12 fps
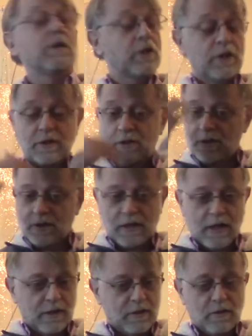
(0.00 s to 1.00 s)
She's just
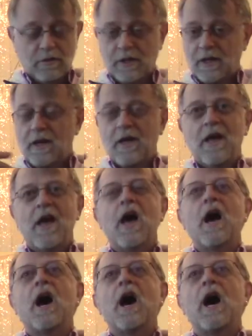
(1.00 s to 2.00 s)
like totally.
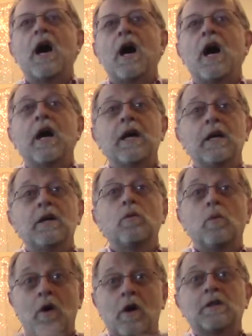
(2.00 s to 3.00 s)
I
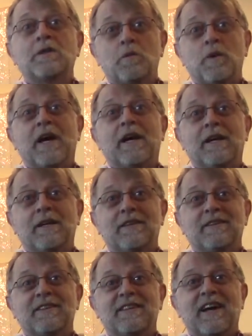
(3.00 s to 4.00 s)
walked away.
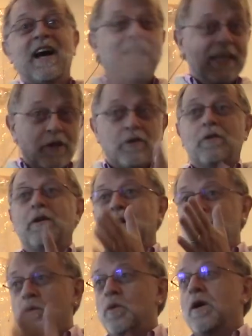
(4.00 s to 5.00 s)
Mm-hmm. I literally
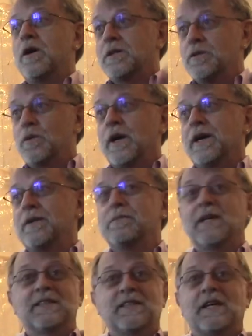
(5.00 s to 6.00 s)
walked away
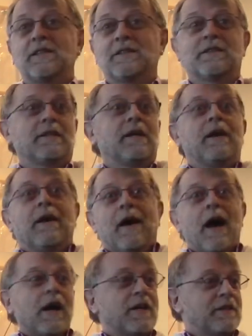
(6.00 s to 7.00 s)
mid sentence.
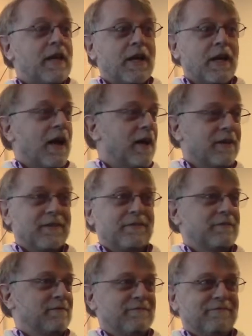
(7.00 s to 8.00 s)
Because I,
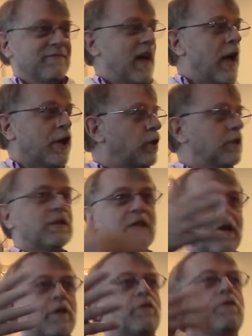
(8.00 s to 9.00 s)
I couldn't
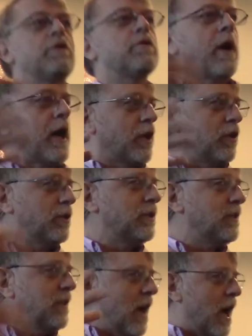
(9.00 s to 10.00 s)
get through. I
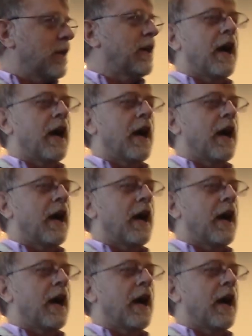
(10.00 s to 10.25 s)
couldn't not.